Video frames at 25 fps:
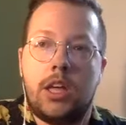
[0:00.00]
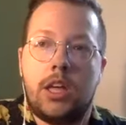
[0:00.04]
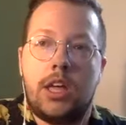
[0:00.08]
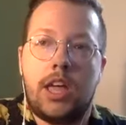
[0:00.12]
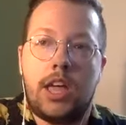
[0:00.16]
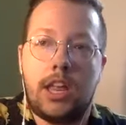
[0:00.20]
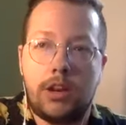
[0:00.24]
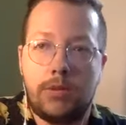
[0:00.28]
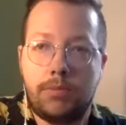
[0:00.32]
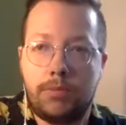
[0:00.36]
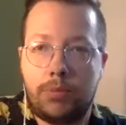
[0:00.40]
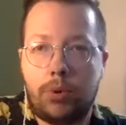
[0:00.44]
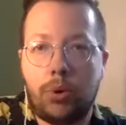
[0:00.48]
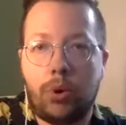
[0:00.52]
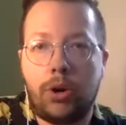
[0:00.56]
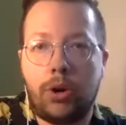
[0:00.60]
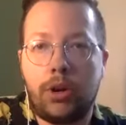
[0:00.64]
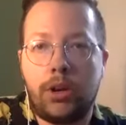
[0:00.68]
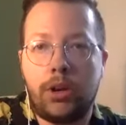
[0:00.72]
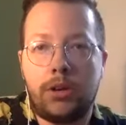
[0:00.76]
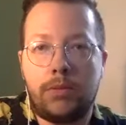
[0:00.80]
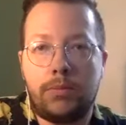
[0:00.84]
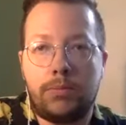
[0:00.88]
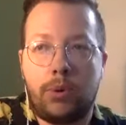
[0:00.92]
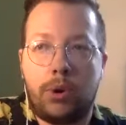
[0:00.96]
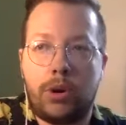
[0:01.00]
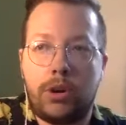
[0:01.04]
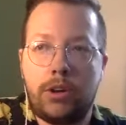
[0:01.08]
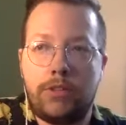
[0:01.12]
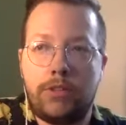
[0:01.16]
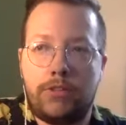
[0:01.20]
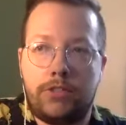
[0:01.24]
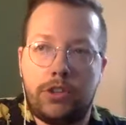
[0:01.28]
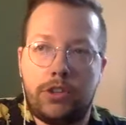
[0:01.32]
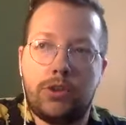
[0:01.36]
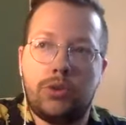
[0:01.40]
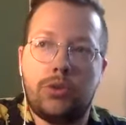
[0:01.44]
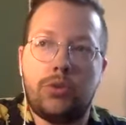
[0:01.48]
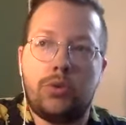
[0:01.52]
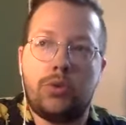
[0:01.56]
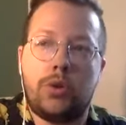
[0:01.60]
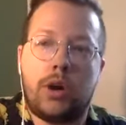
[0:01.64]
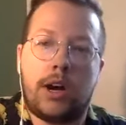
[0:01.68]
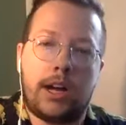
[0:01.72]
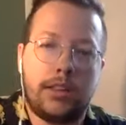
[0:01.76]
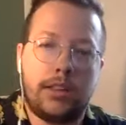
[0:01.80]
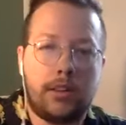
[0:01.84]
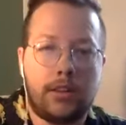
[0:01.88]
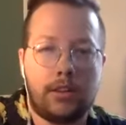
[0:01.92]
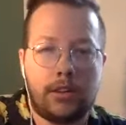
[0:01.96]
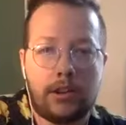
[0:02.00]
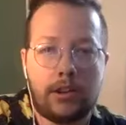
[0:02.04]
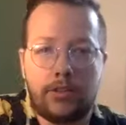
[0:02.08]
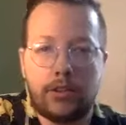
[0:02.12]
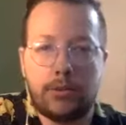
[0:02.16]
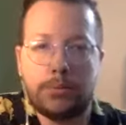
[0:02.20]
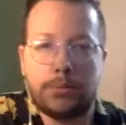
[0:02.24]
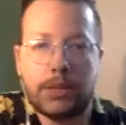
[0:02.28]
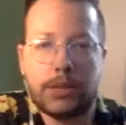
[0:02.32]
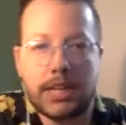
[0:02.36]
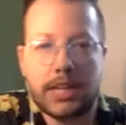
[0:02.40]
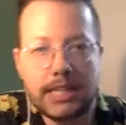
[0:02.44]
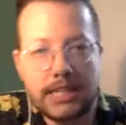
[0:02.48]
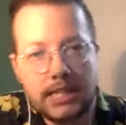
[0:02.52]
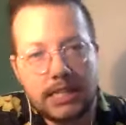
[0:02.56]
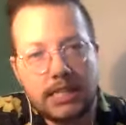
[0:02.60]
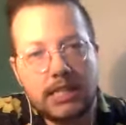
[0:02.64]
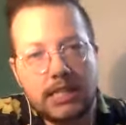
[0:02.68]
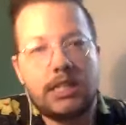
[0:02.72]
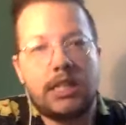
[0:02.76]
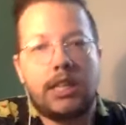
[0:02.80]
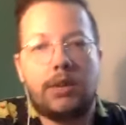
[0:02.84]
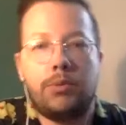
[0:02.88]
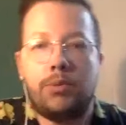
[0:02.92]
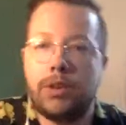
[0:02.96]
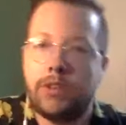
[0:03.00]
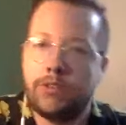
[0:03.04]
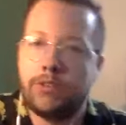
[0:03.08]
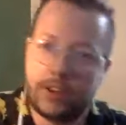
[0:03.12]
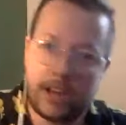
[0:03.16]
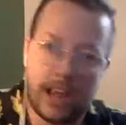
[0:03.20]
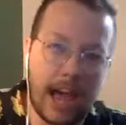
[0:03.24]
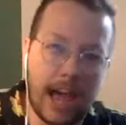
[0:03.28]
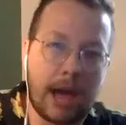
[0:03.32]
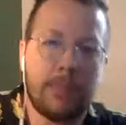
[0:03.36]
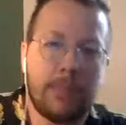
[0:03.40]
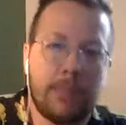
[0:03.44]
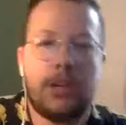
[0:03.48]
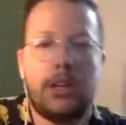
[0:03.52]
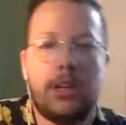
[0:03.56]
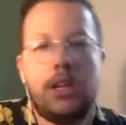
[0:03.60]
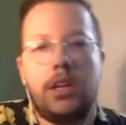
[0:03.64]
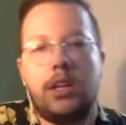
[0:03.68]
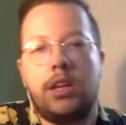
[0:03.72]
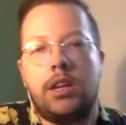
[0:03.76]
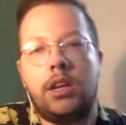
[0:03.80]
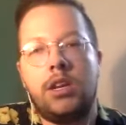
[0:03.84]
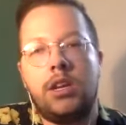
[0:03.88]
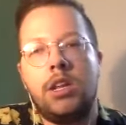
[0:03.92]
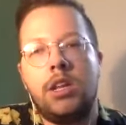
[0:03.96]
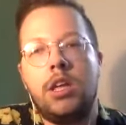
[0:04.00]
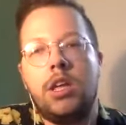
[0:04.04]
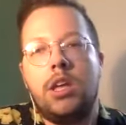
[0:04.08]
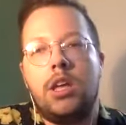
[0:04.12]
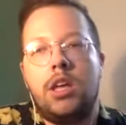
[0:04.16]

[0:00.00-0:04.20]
and important point of view on the different places that we've inhabited and